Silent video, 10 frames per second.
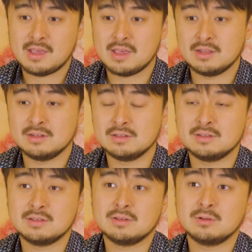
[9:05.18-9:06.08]

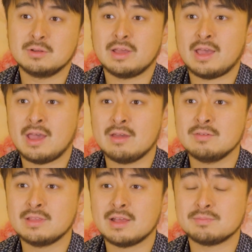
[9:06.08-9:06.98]
And
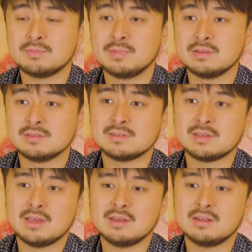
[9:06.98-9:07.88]
having that being
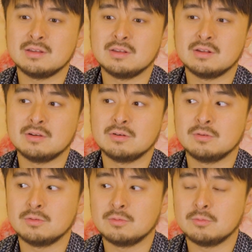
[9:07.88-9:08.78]
said, you
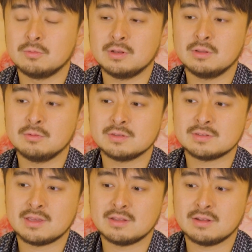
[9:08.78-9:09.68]
know, when do we
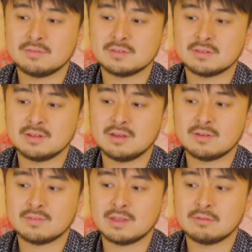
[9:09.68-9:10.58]
say enough is
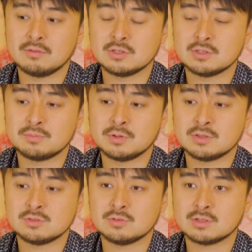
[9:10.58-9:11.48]
enough and we should
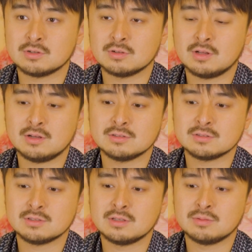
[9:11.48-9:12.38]
put stricter
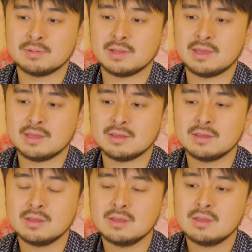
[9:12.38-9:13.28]
laws into play?
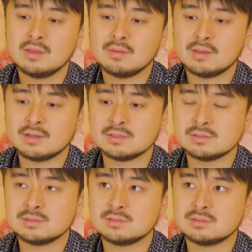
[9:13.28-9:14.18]

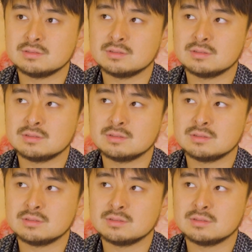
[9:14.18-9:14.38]
Because